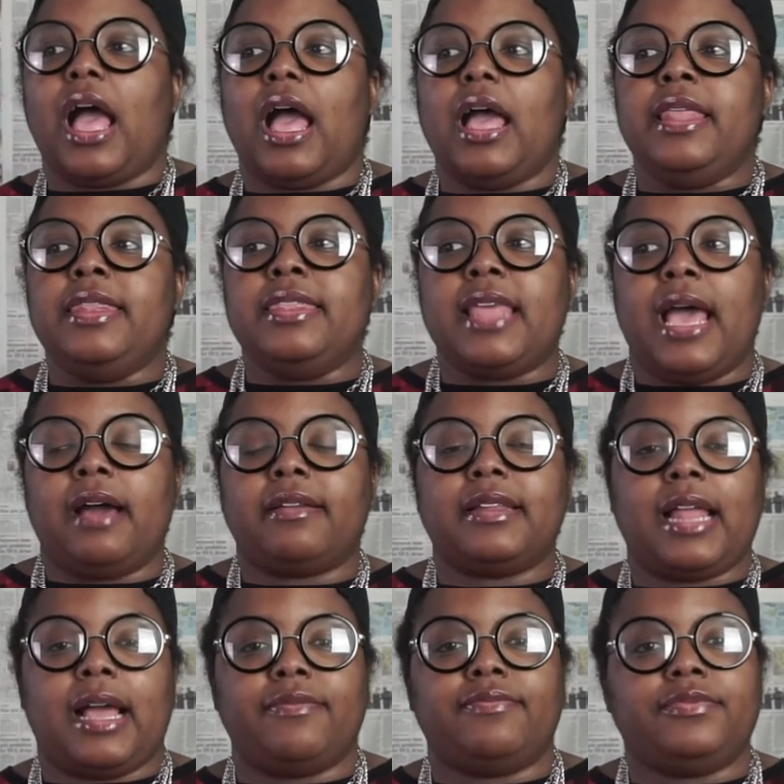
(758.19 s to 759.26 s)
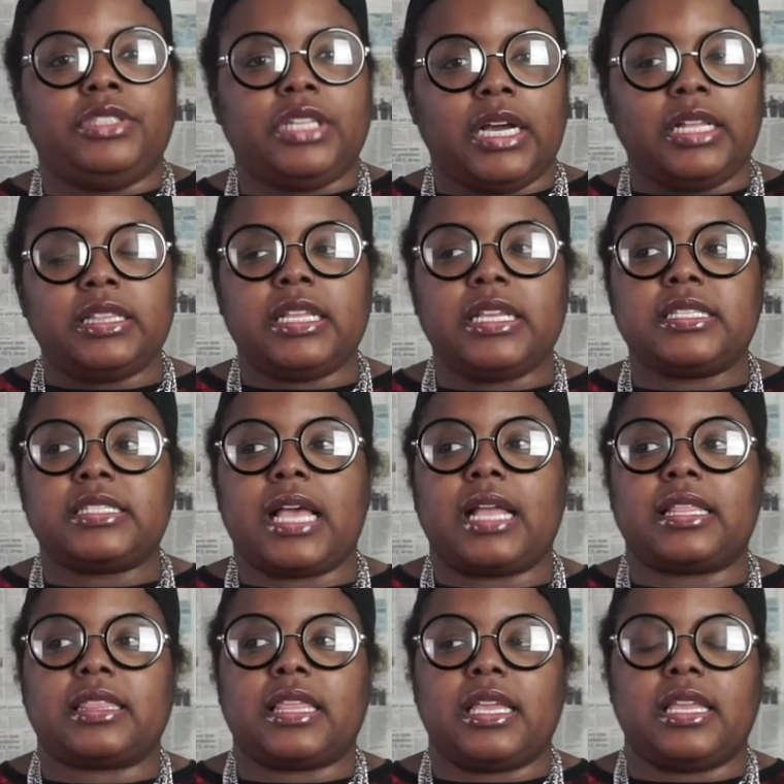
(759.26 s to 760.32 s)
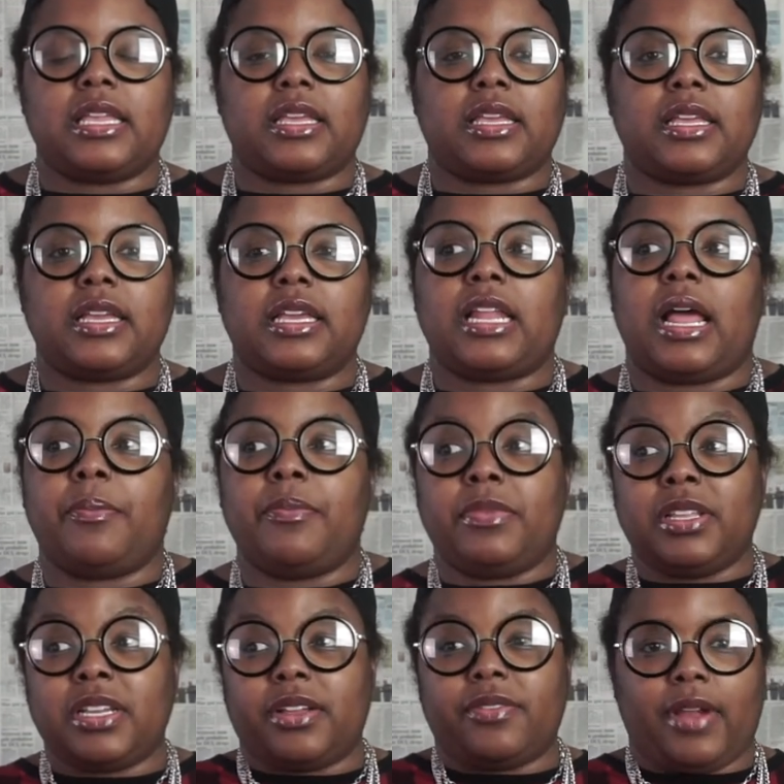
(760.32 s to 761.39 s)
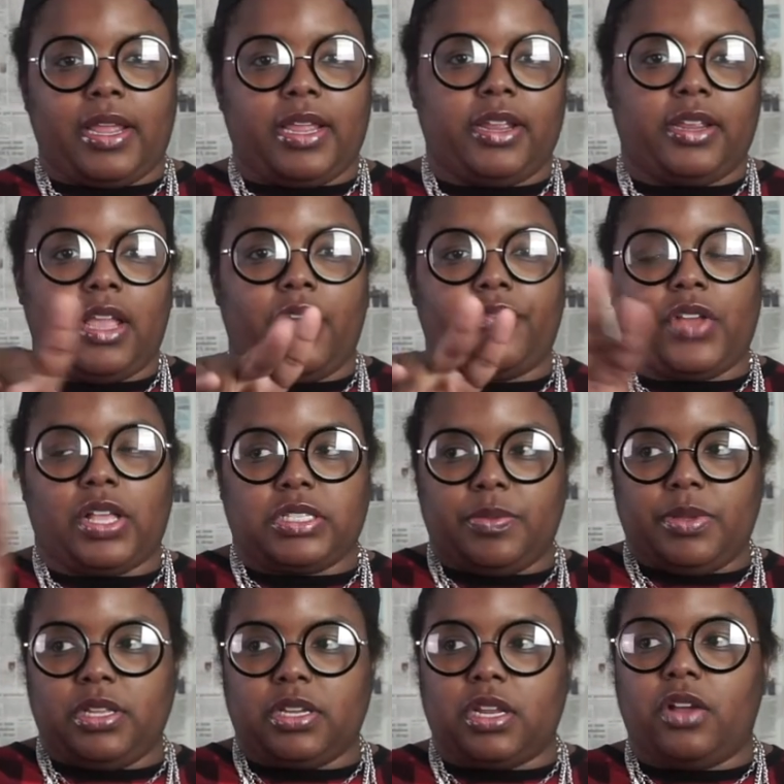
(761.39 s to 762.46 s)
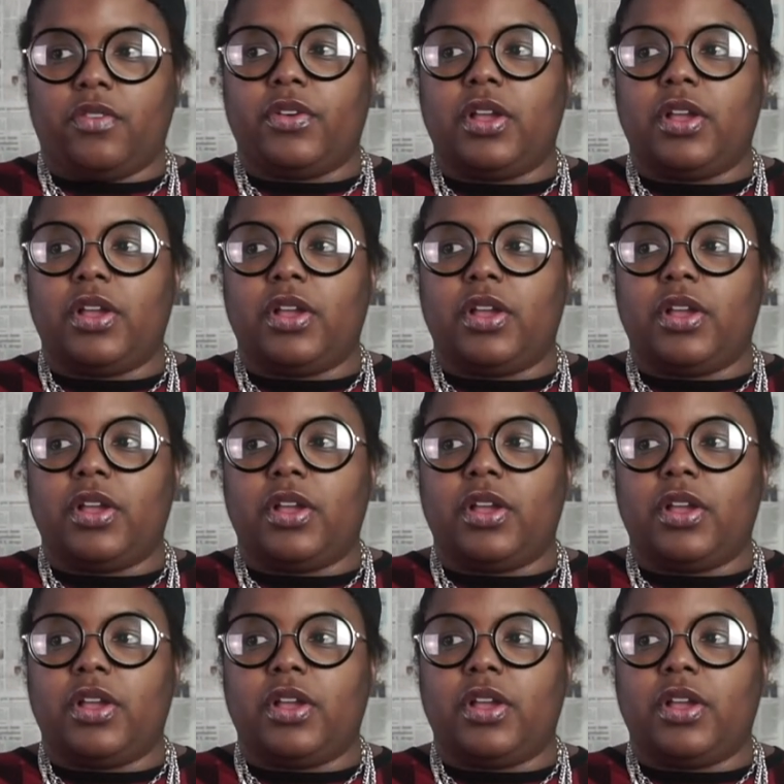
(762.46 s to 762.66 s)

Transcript: And now that I've done this, I think, and I'm looking right here, y'all. If y'all see me looking over.